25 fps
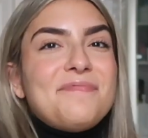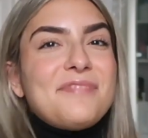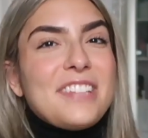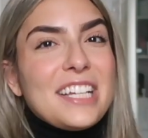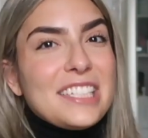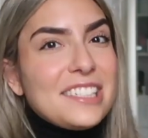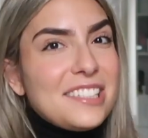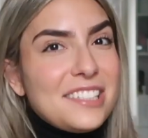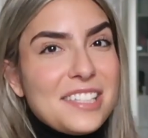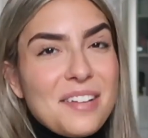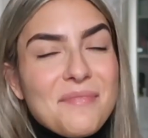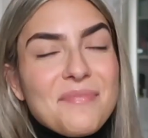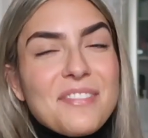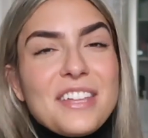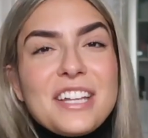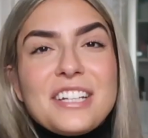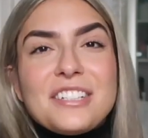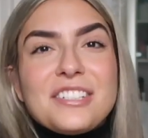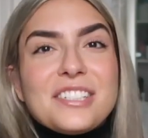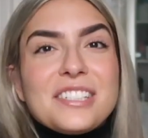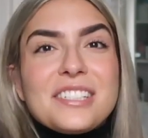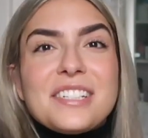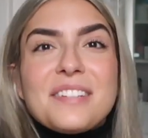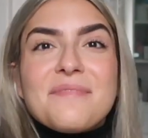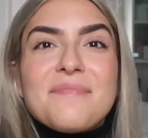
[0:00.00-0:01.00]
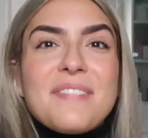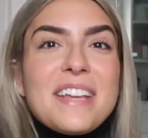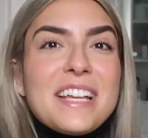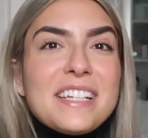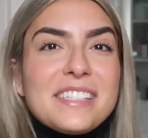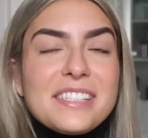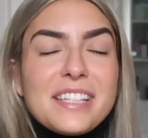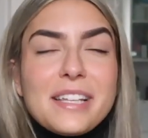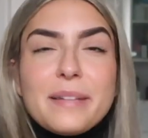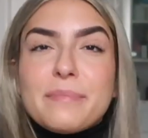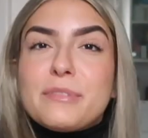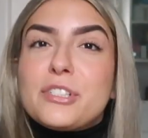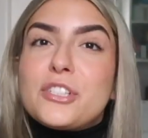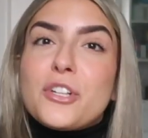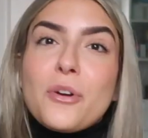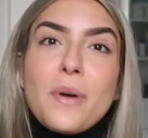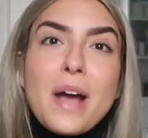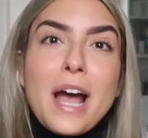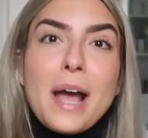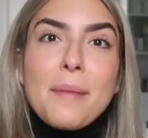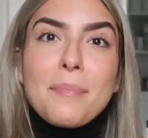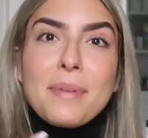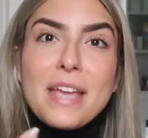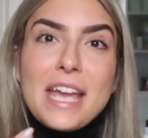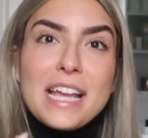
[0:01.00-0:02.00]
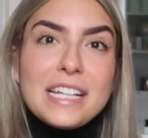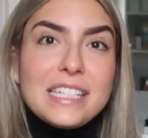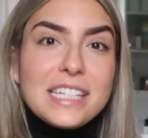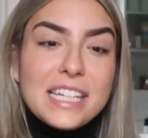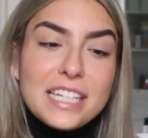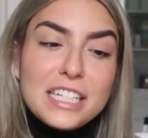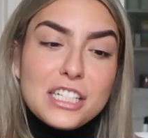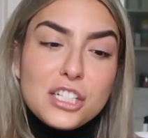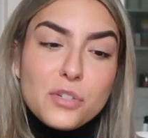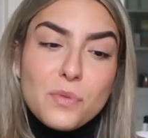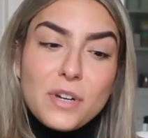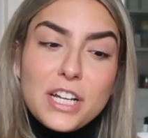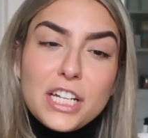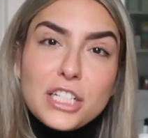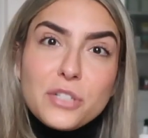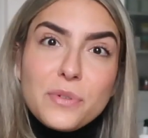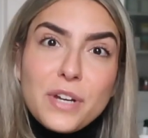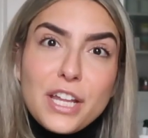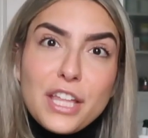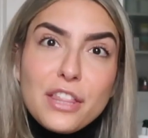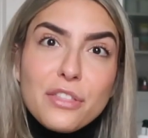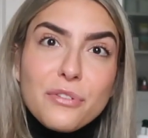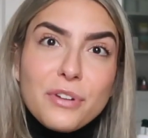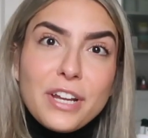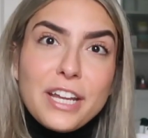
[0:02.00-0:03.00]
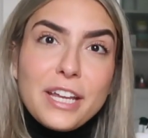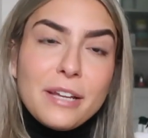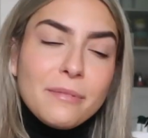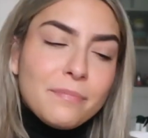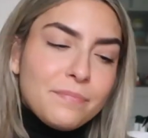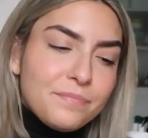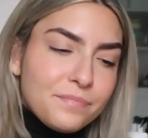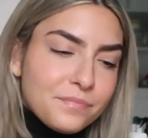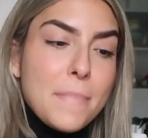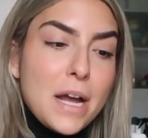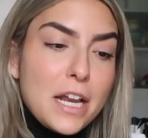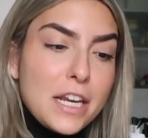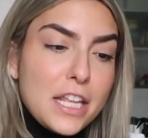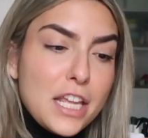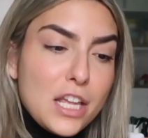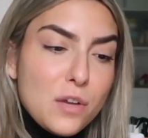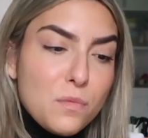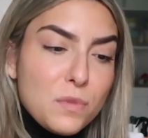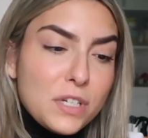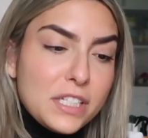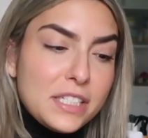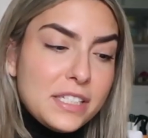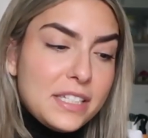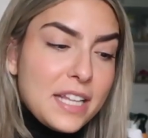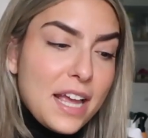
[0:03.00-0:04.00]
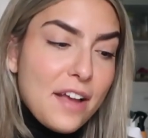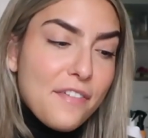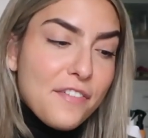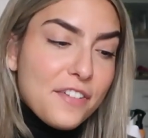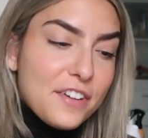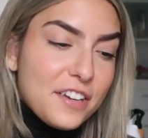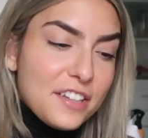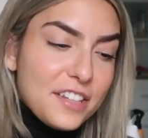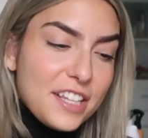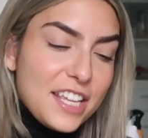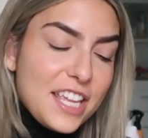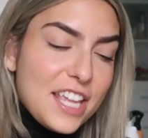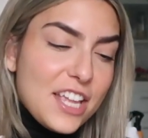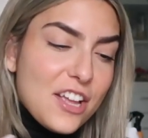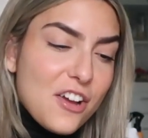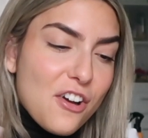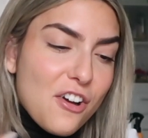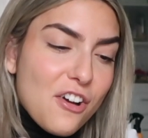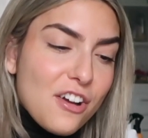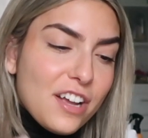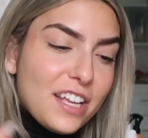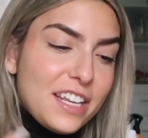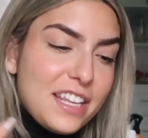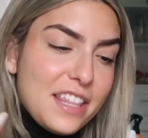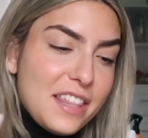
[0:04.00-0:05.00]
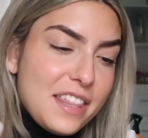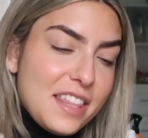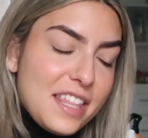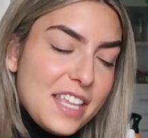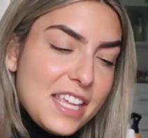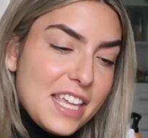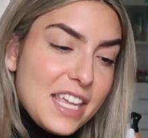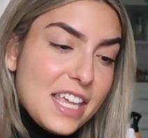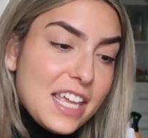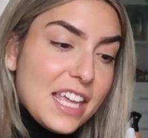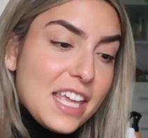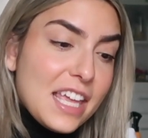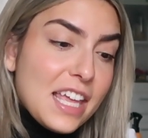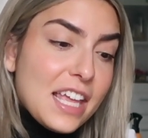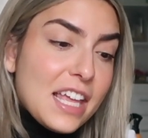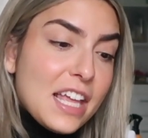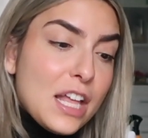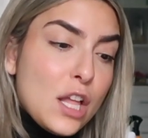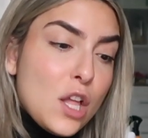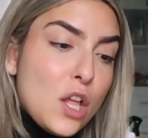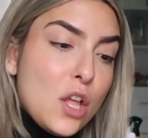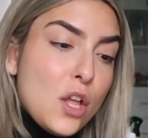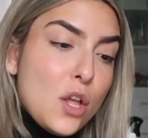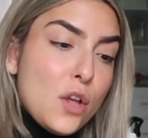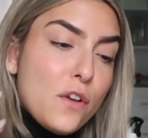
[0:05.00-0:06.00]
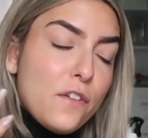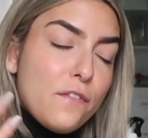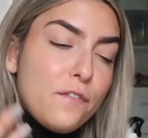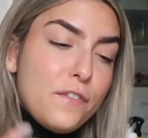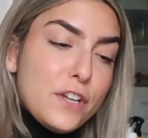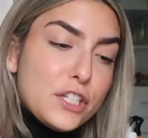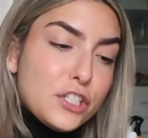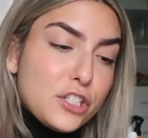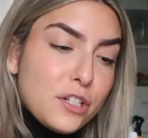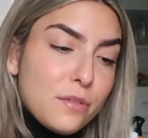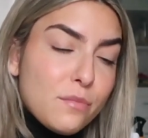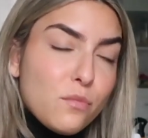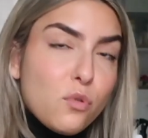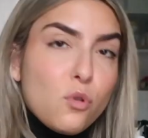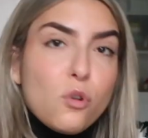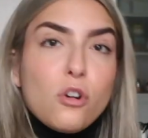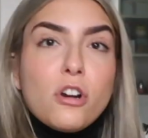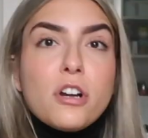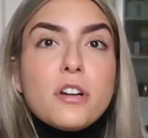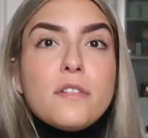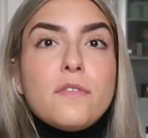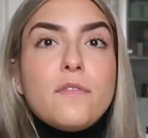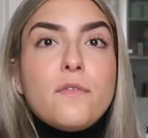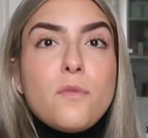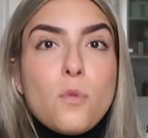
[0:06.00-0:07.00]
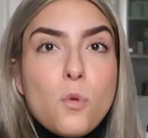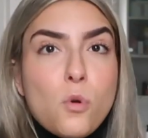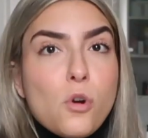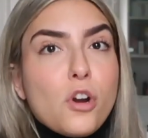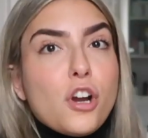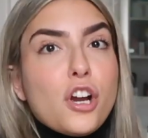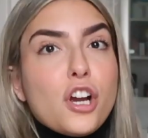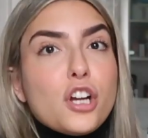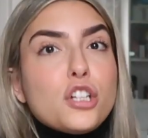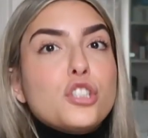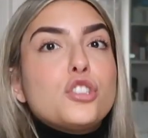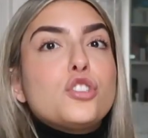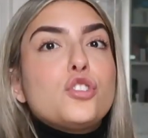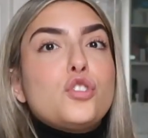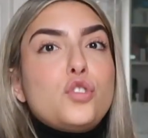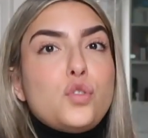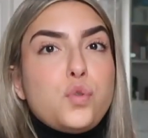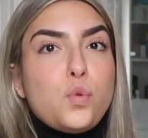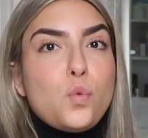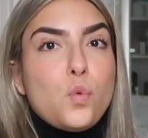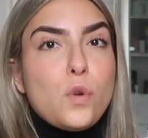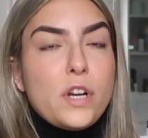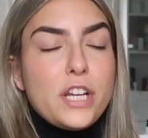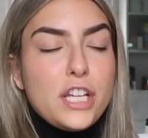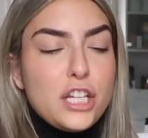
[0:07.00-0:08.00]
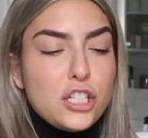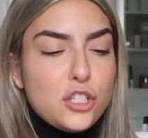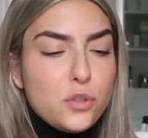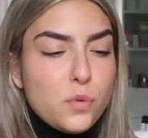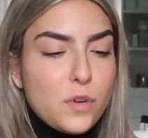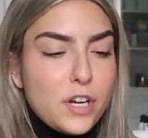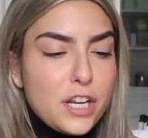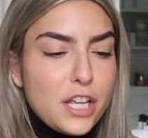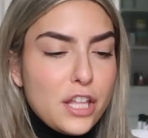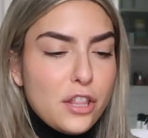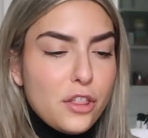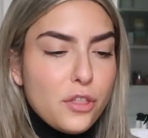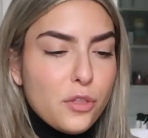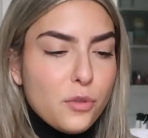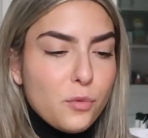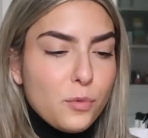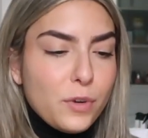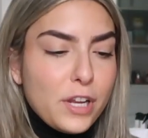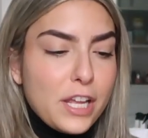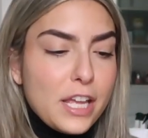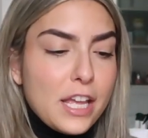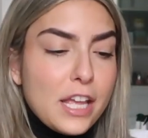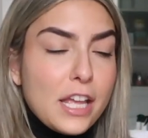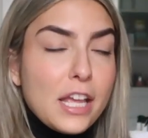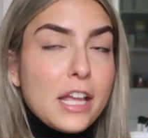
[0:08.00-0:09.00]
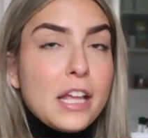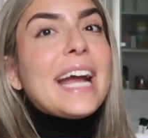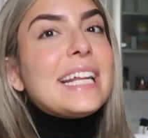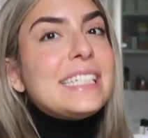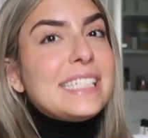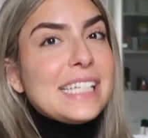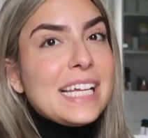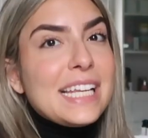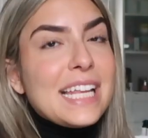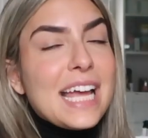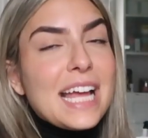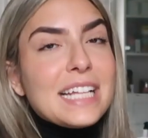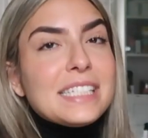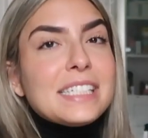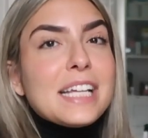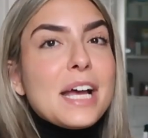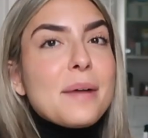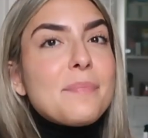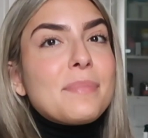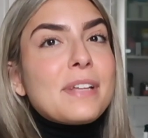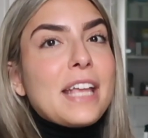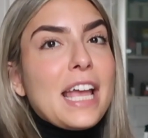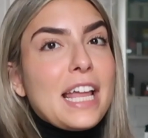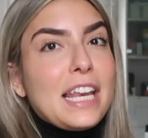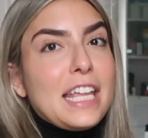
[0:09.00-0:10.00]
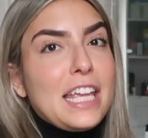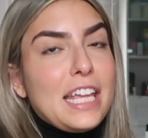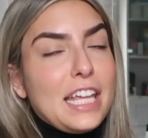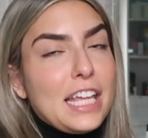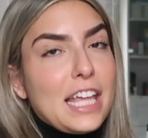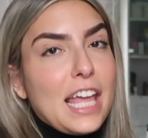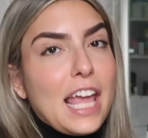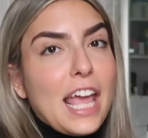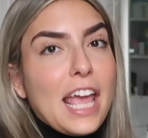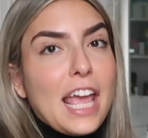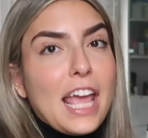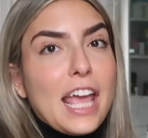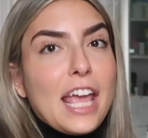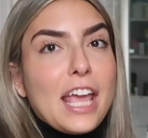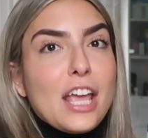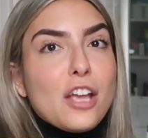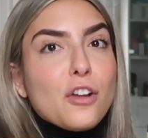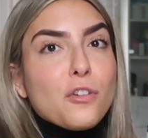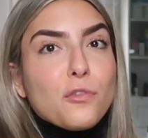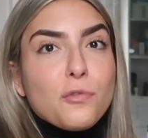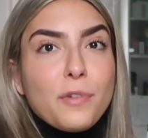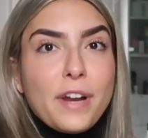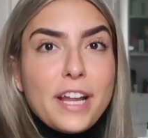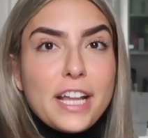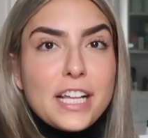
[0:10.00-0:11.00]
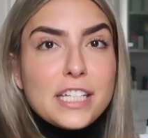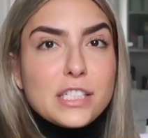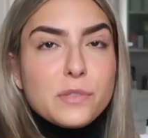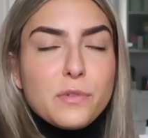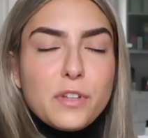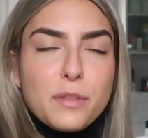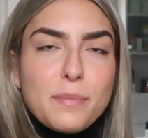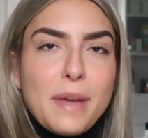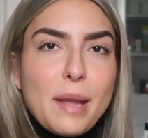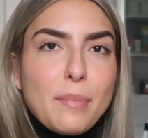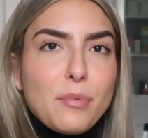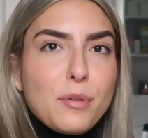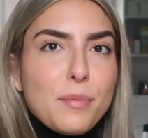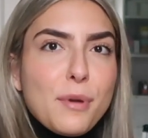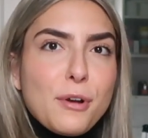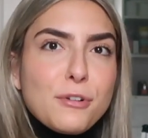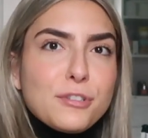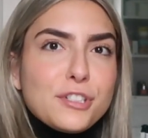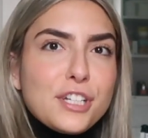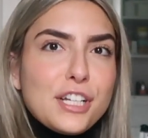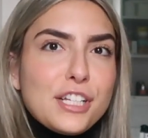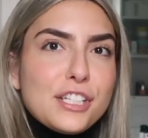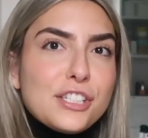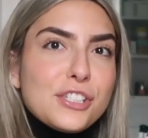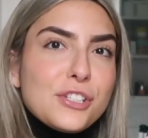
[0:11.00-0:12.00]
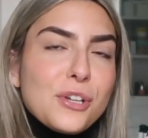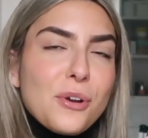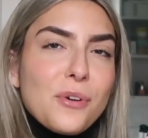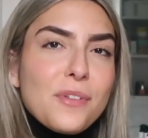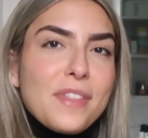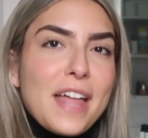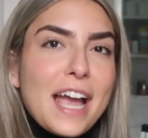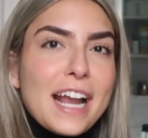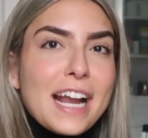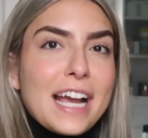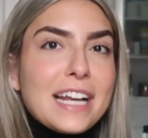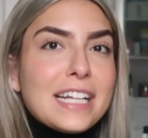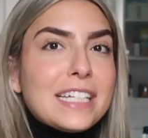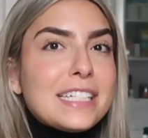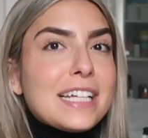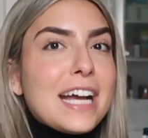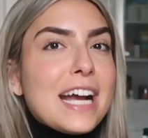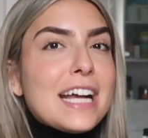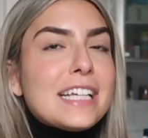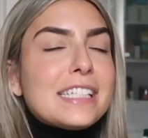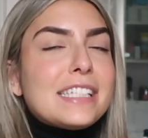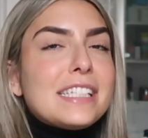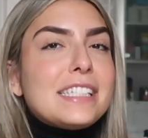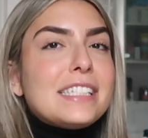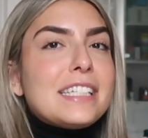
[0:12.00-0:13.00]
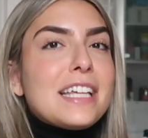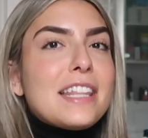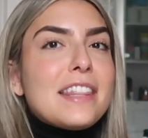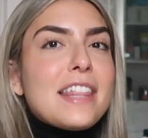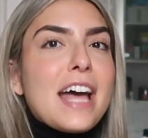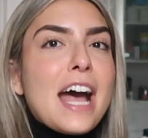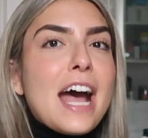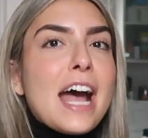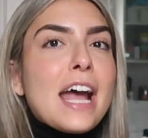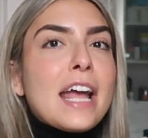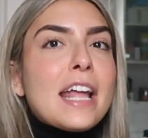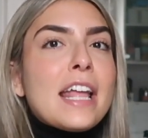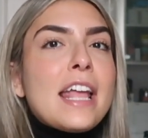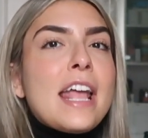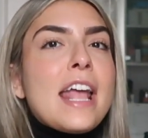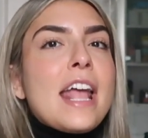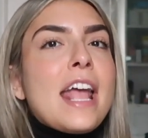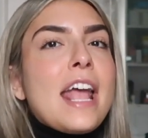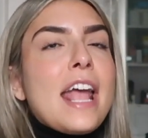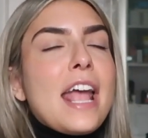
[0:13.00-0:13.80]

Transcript: that's something just amazing. I'm so happy I did in 2023. Money was definitely on the vision board for 2023. I did end up getting a raise with my promotion, so that kind of ties into that.